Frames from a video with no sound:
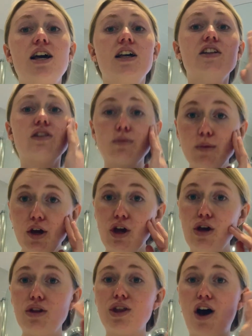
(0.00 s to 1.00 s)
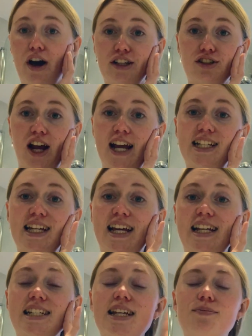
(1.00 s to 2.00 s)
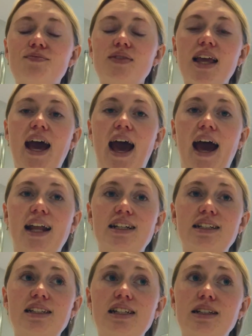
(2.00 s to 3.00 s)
smooth, hydrated and